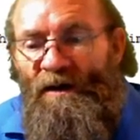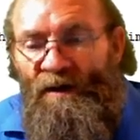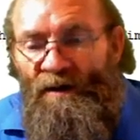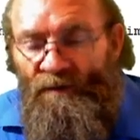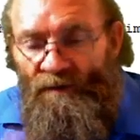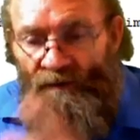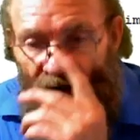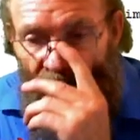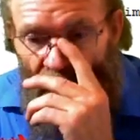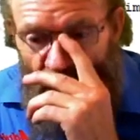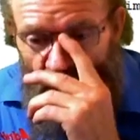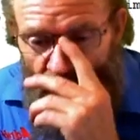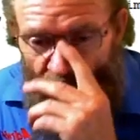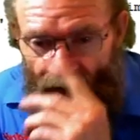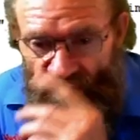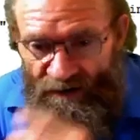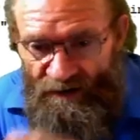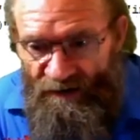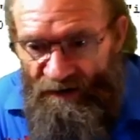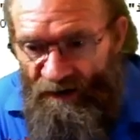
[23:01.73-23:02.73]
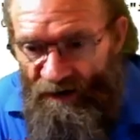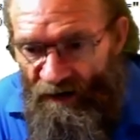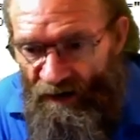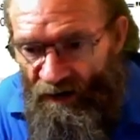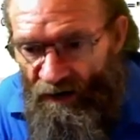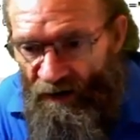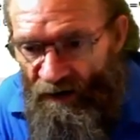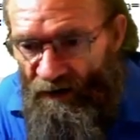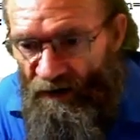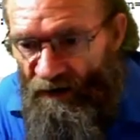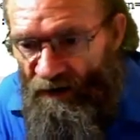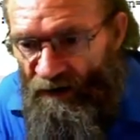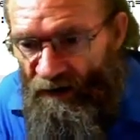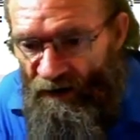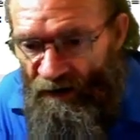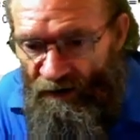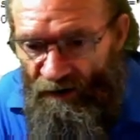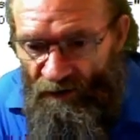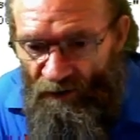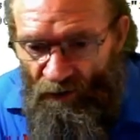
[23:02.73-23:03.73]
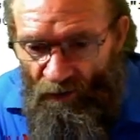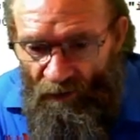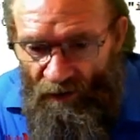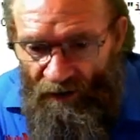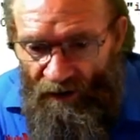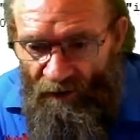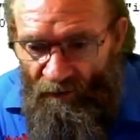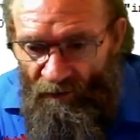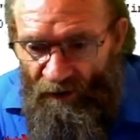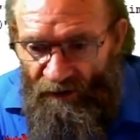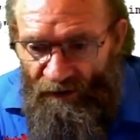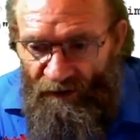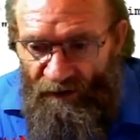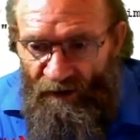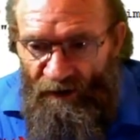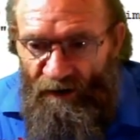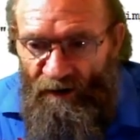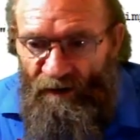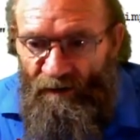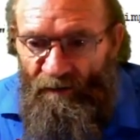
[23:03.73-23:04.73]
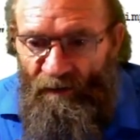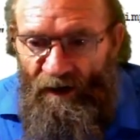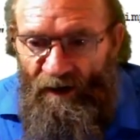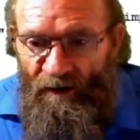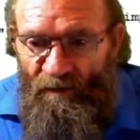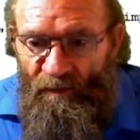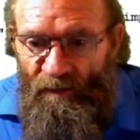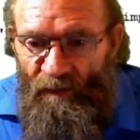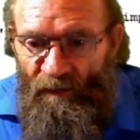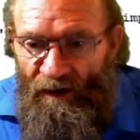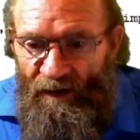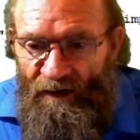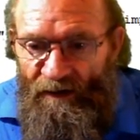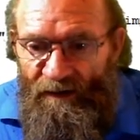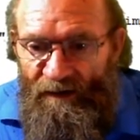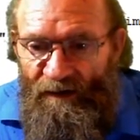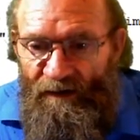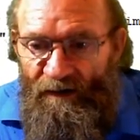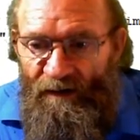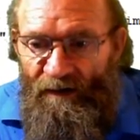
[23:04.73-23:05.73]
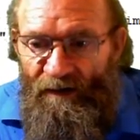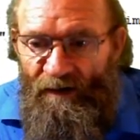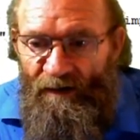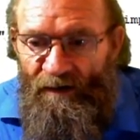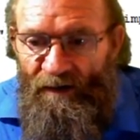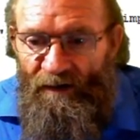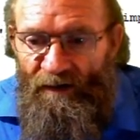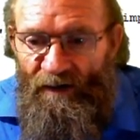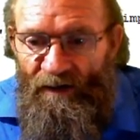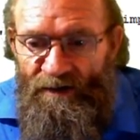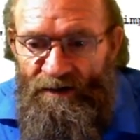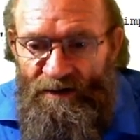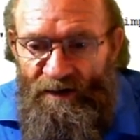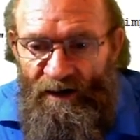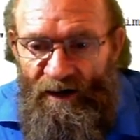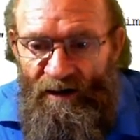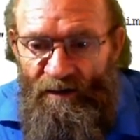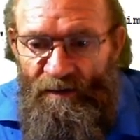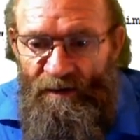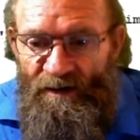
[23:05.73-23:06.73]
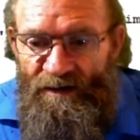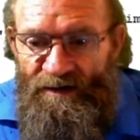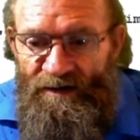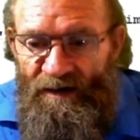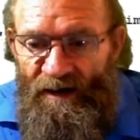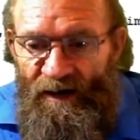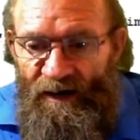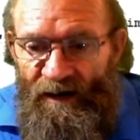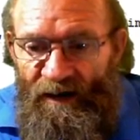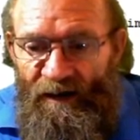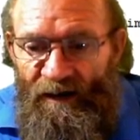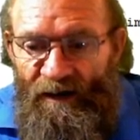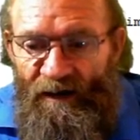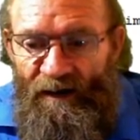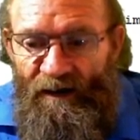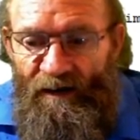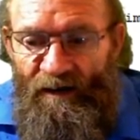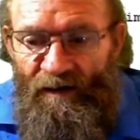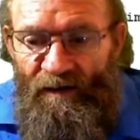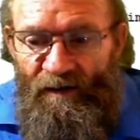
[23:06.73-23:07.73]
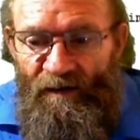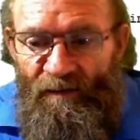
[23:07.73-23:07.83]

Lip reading: of globals and you quickly want to go and manipulate those globals, and